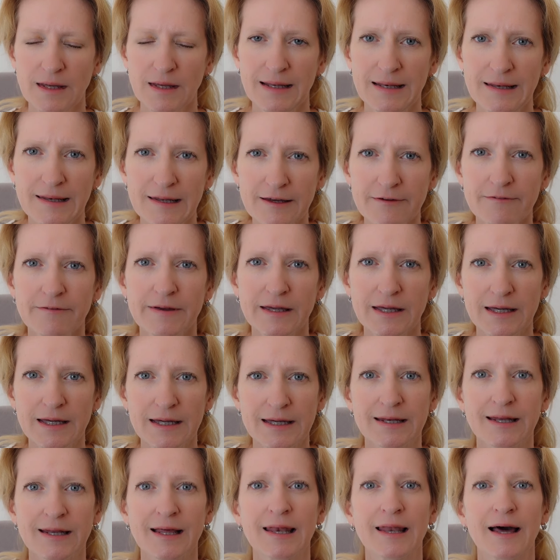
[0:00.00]
living
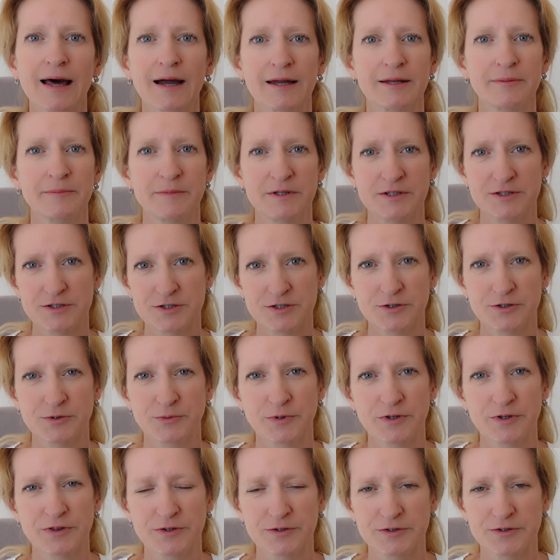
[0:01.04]
in alignment
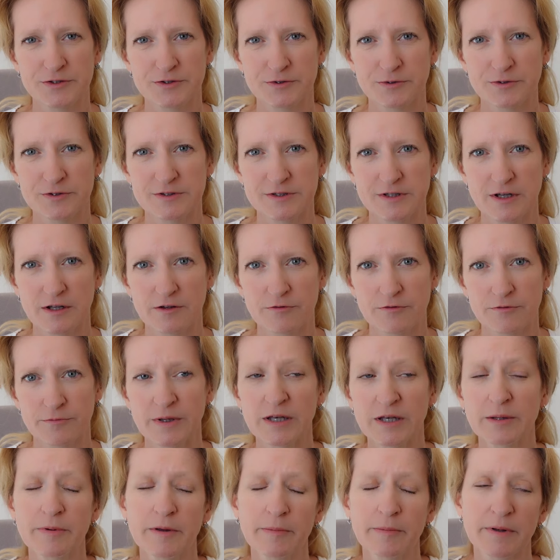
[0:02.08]
with your true self.
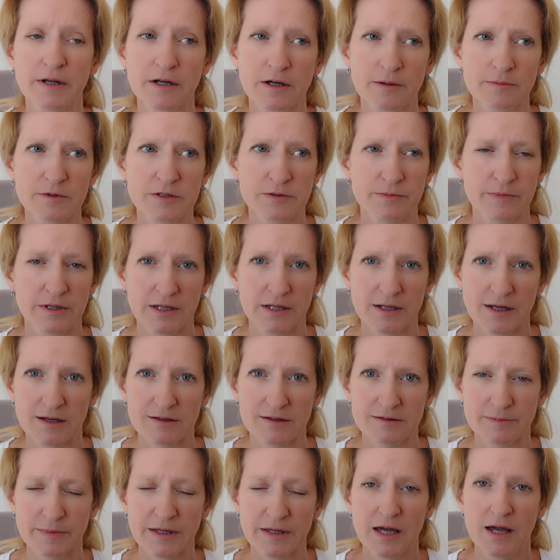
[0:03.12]
Many people come to me and
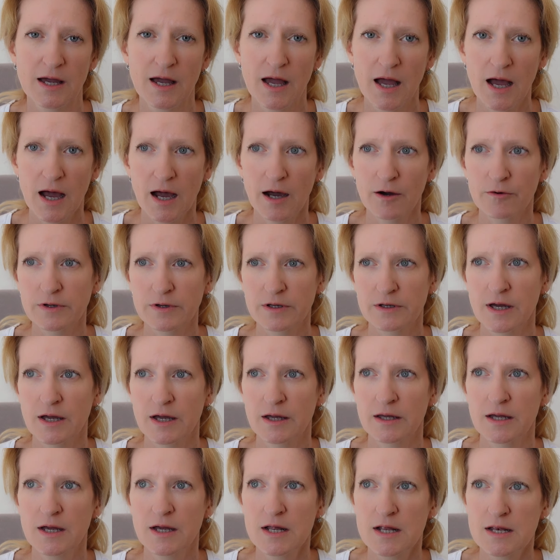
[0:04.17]
ask me, How can
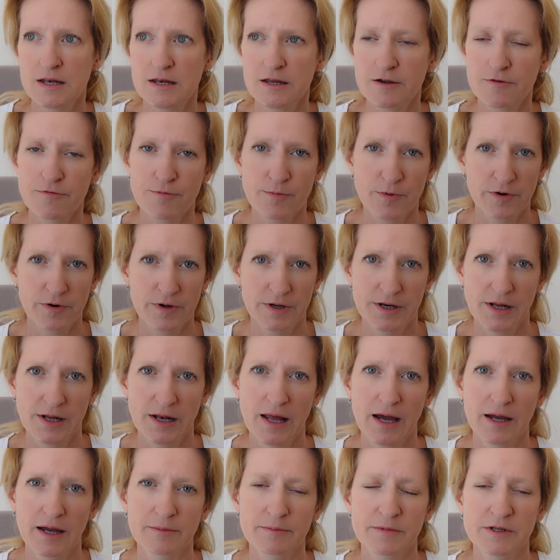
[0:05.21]
I live more in
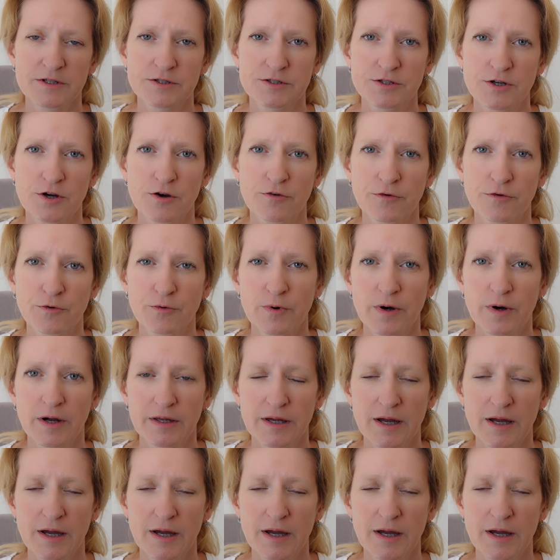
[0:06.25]
alignment of who I